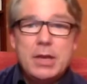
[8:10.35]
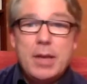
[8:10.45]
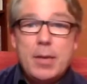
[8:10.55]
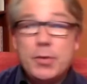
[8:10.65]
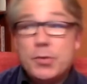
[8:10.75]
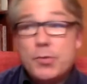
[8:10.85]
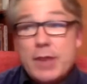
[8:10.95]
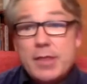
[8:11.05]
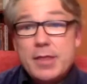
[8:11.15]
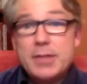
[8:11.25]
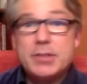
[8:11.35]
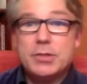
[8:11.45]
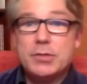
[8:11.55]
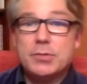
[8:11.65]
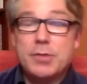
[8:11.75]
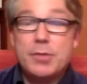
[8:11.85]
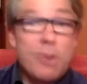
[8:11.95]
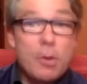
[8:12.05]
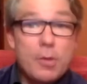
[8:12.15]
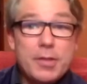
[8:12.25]
about the right thing to do and the
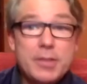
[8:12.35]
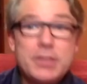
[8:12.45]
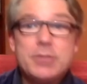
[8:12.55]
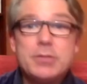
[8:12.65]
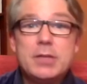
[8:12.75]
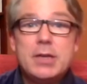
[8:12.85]
wrong thing to do,